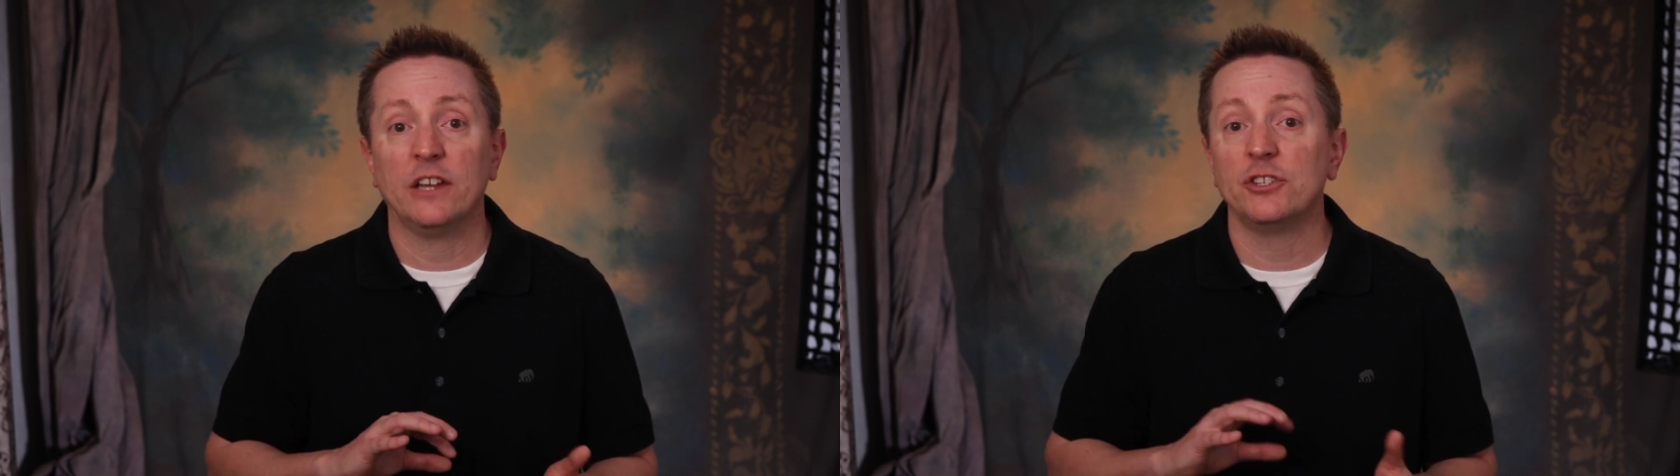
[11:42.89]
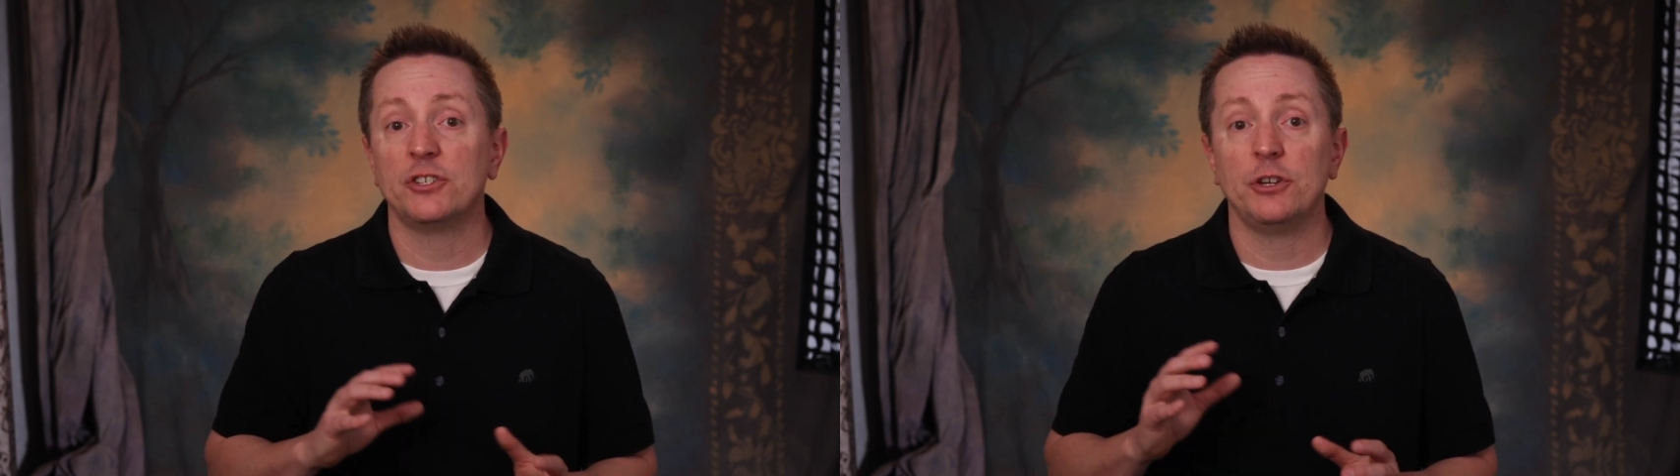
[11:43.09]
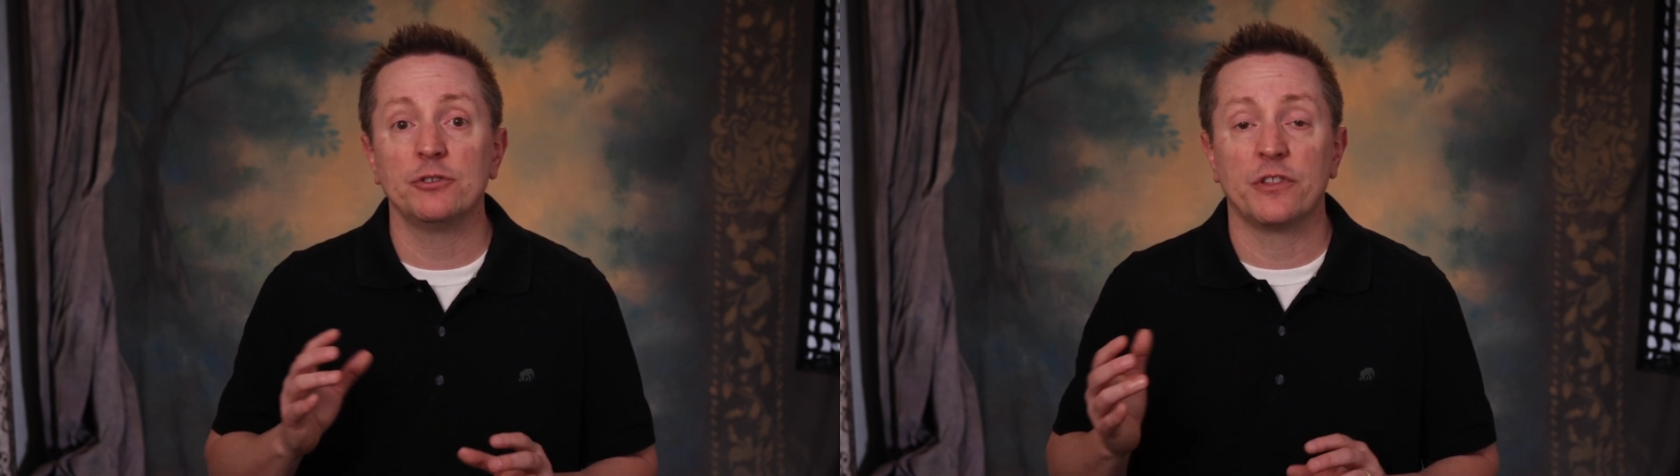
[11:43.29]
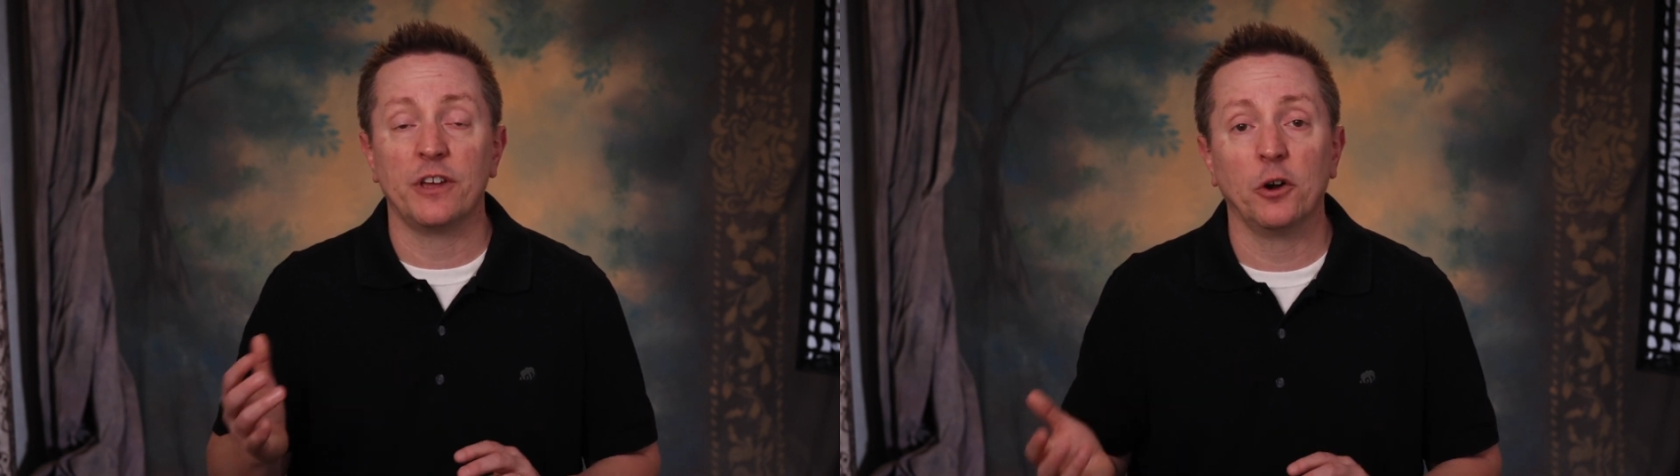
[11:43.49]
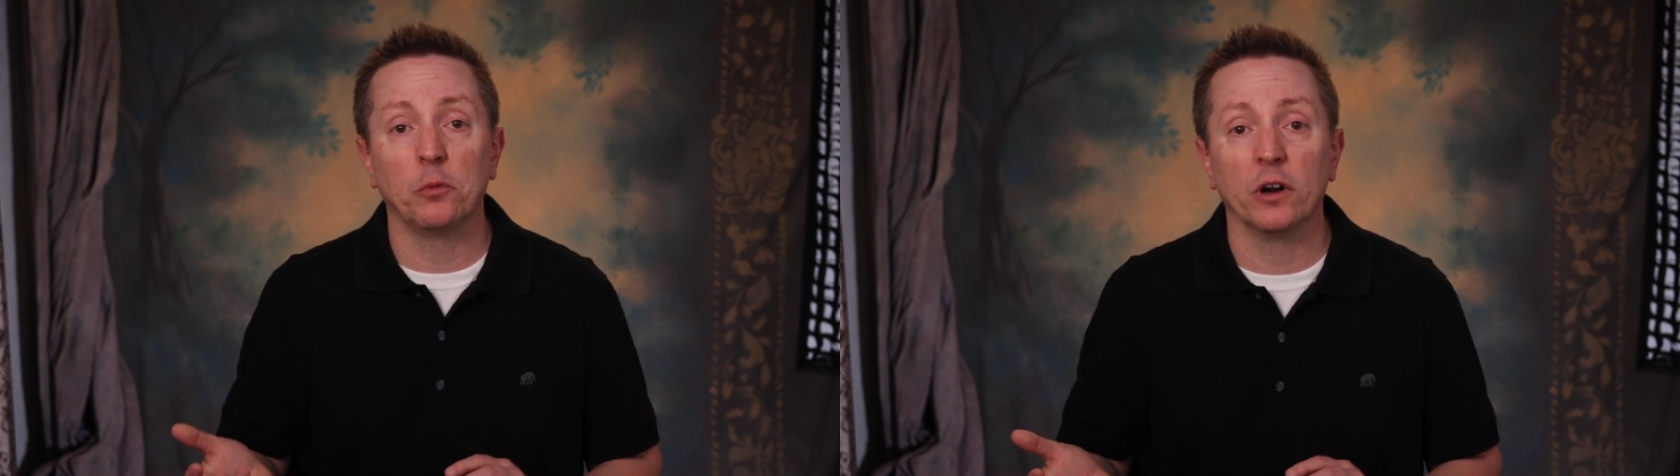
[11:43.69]
and just use
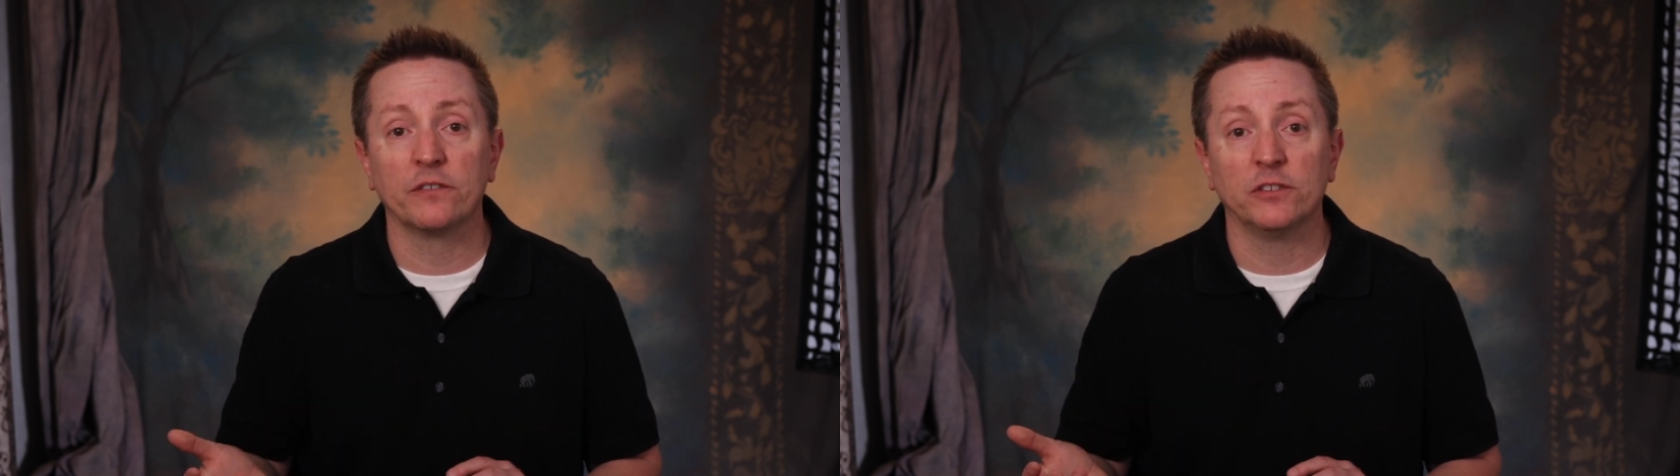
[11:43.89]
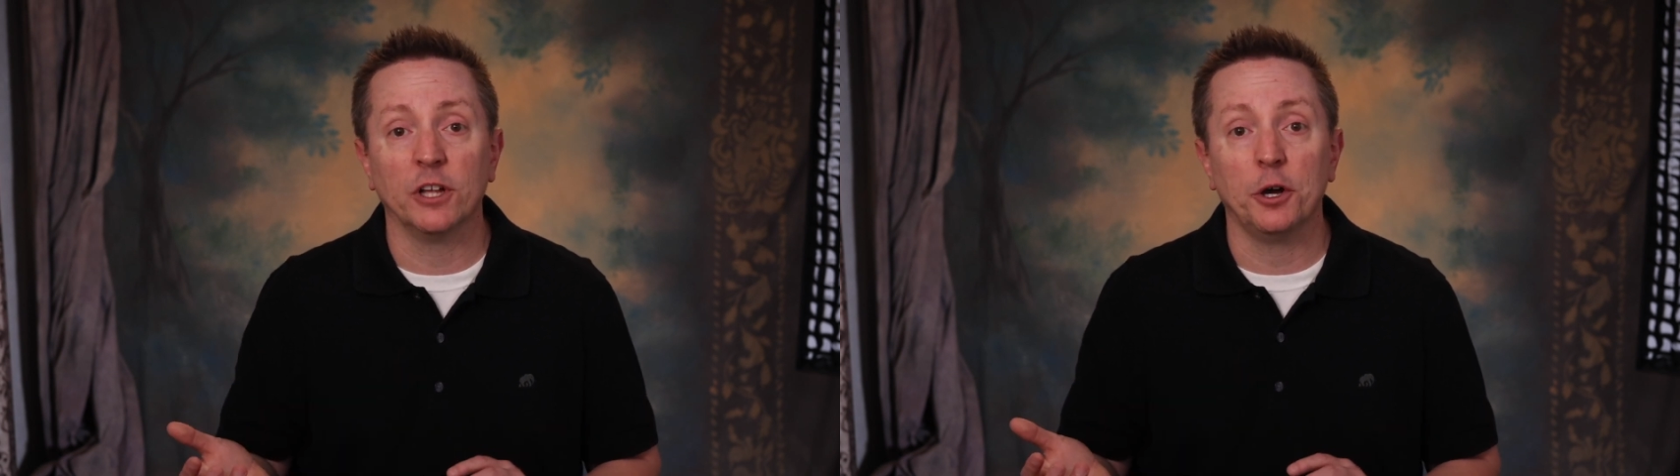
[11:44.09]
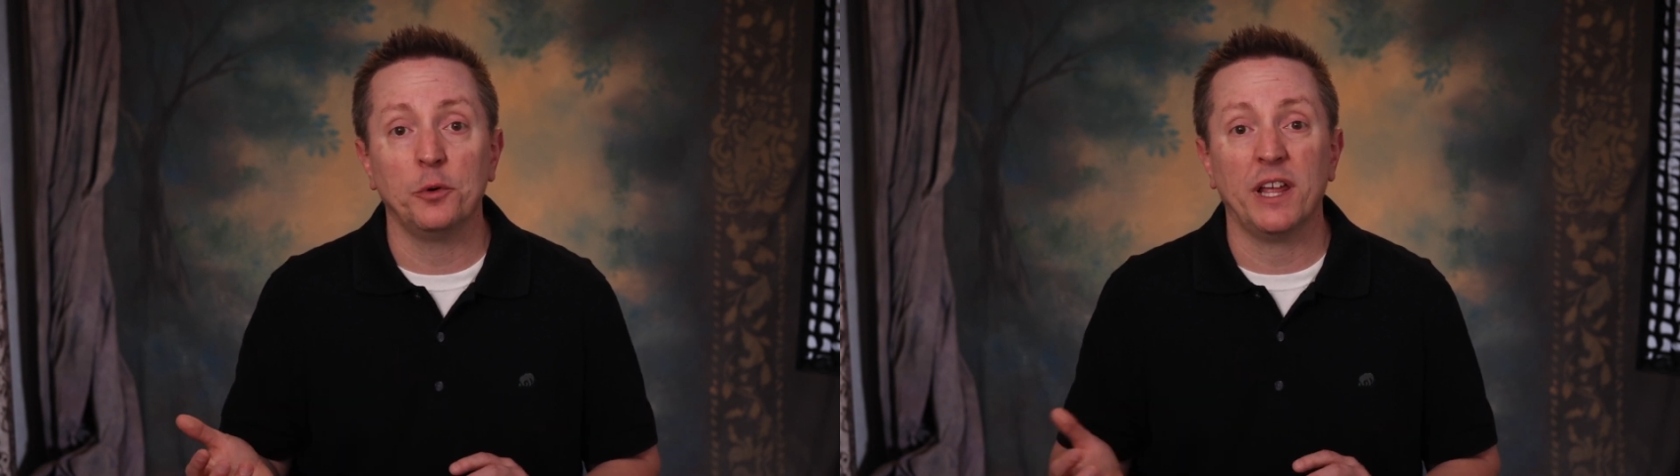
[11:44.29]
their workflow,